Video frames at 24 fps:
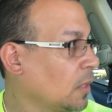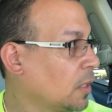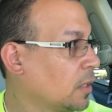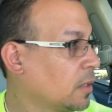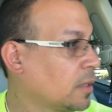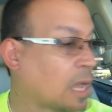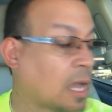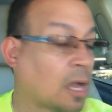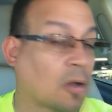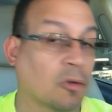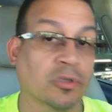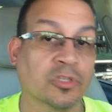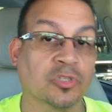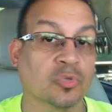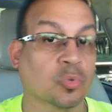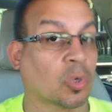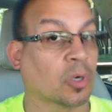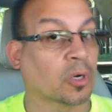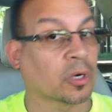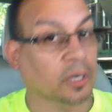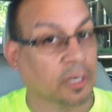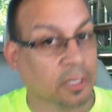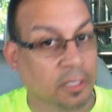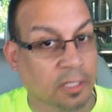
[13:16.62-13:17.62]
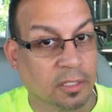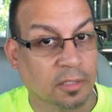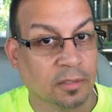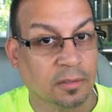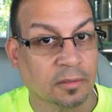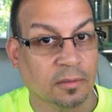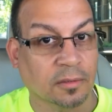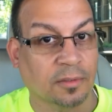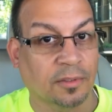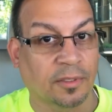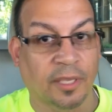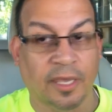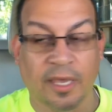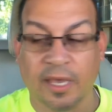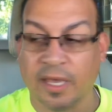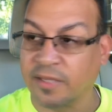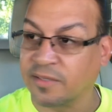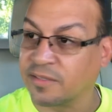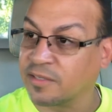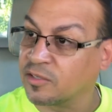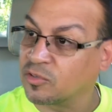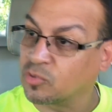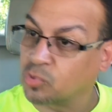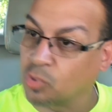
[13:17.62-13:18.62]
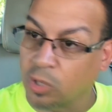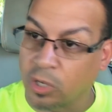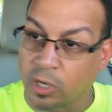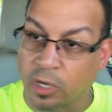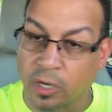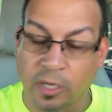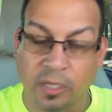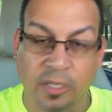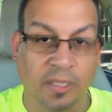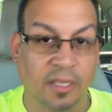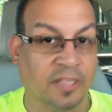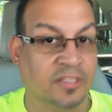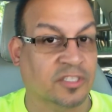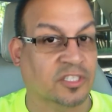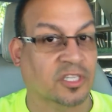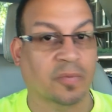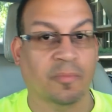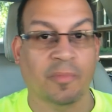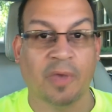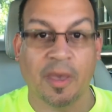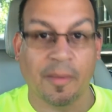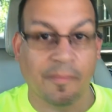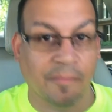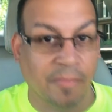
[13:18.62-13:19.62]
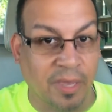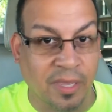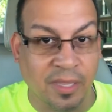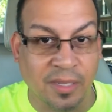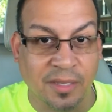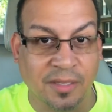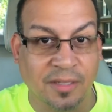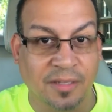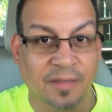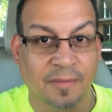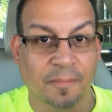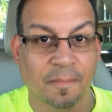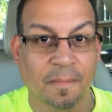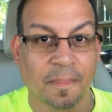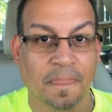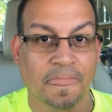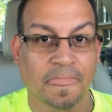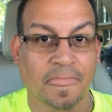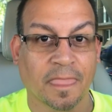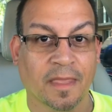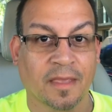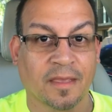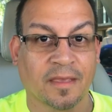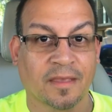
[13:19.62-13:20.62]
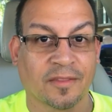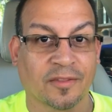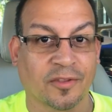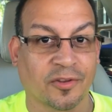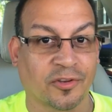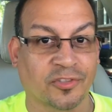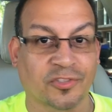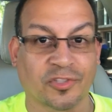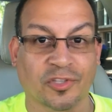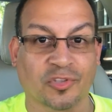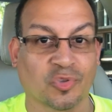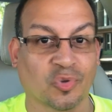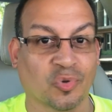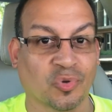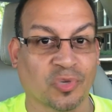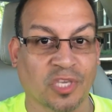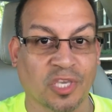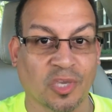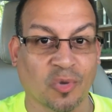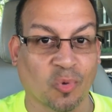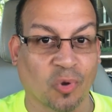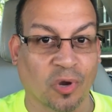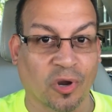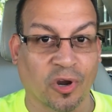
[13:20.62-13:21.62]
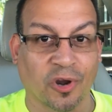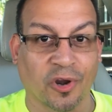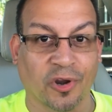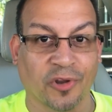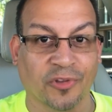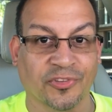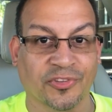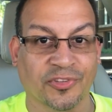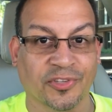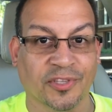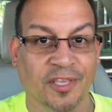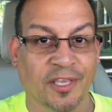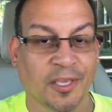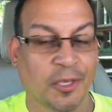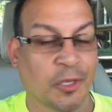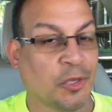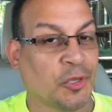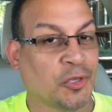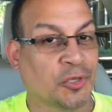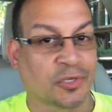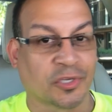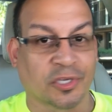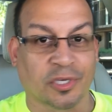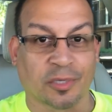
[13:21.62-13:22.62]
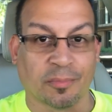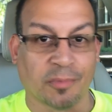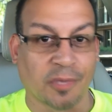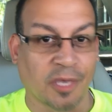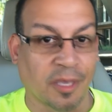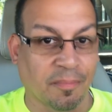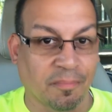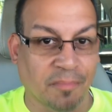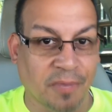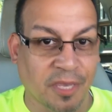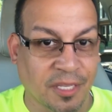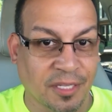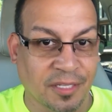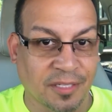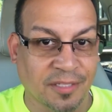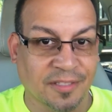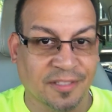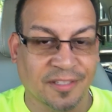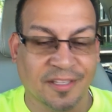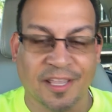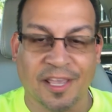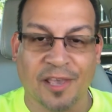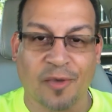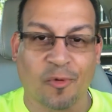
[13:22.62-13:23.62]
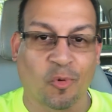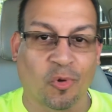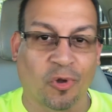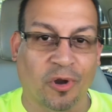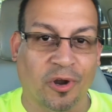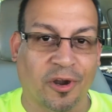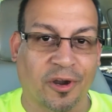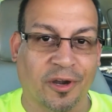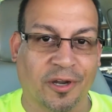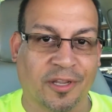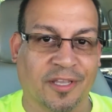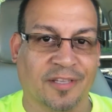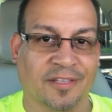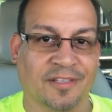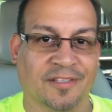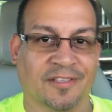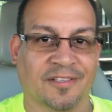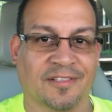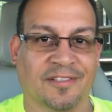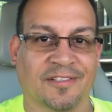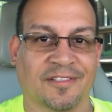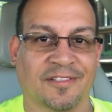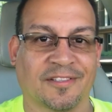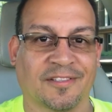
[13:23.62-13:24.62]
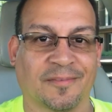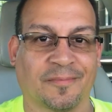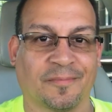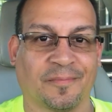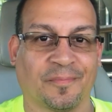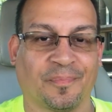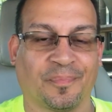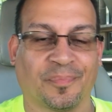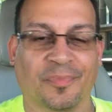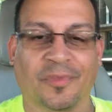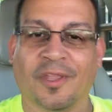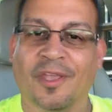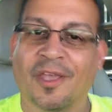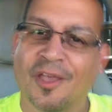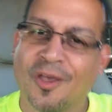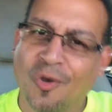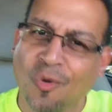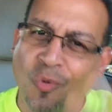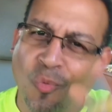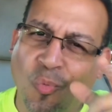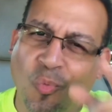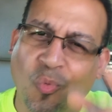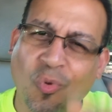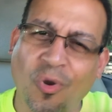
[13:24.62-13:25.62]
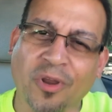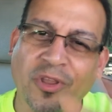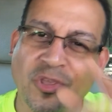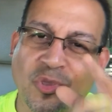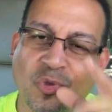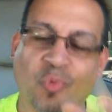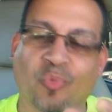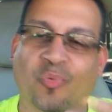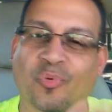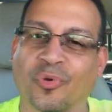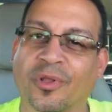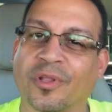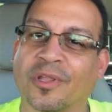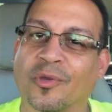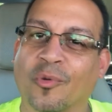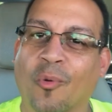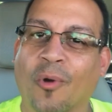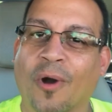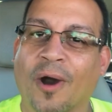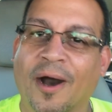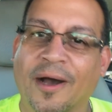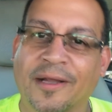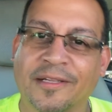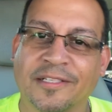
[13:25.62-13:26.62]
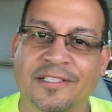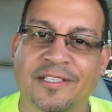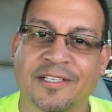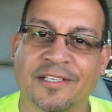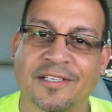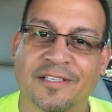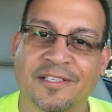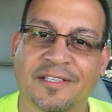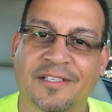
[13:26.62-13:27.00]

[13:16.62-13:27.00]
Now it's work. Yes, it's work. It's commitment. There's the two key words. Commitment and work. What do you really want?